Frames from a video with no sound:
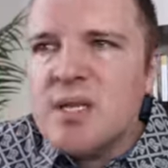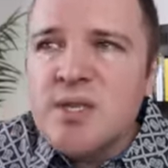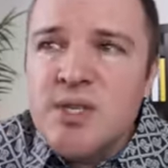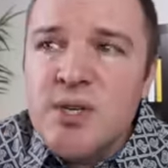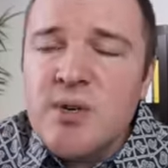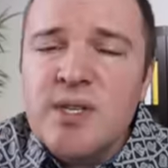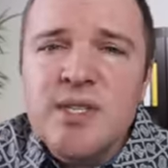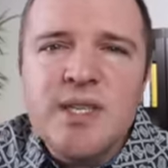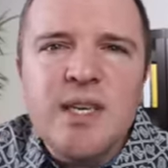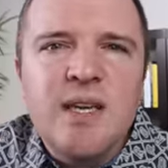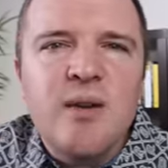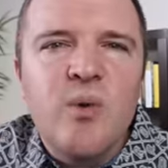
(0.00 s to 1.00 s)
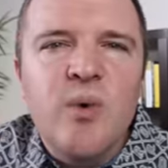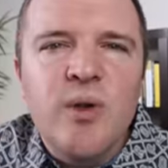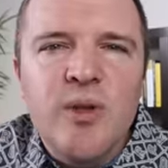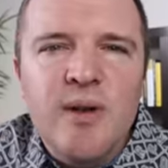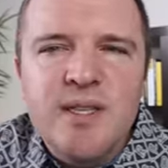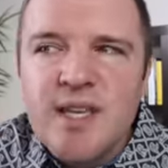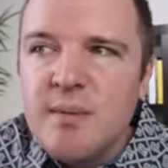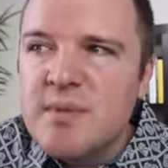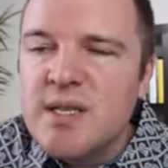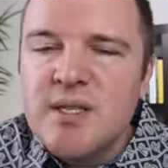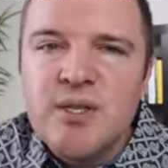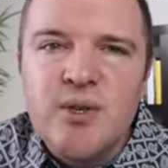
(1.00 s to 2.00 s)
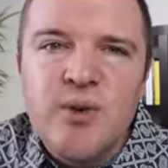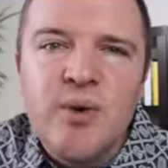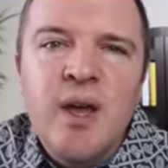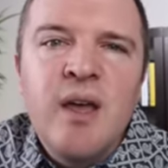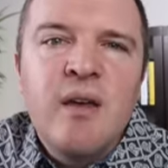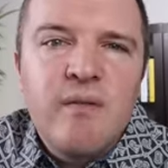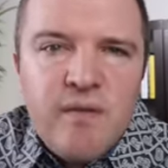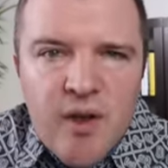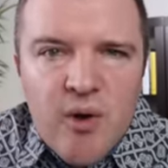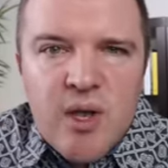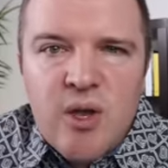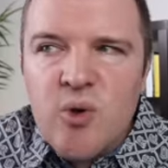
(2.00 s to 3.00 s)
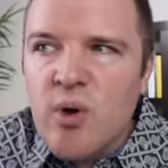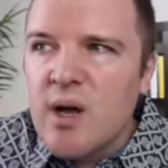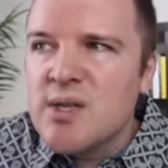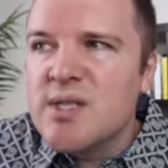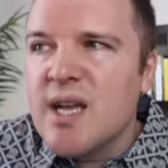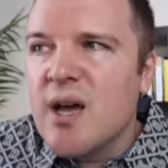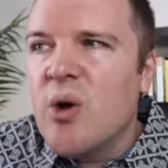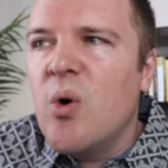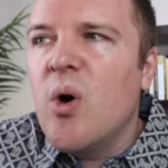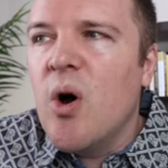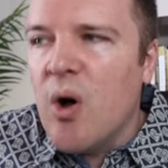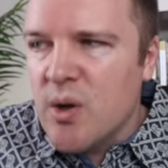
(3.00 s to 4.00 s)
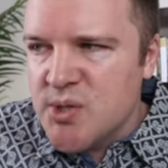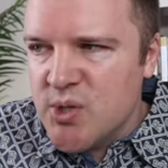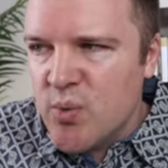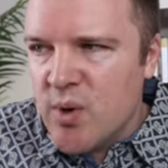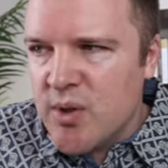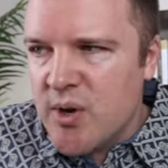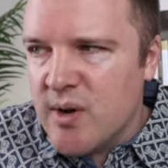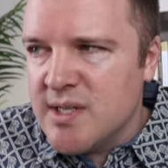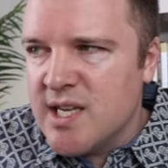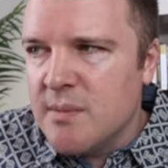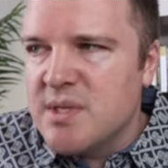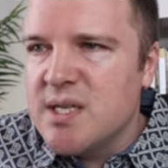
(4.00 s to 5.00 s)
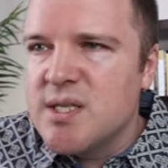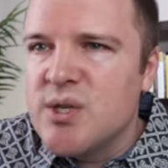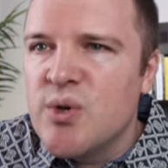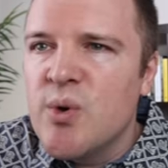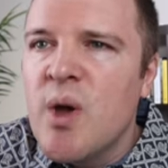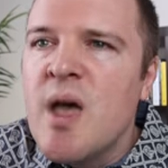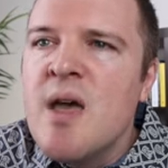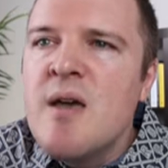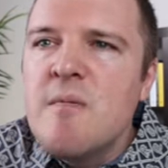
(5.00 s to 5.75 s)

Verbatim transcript: So you can see where they're attempting to ferry across now, also where they're attempting to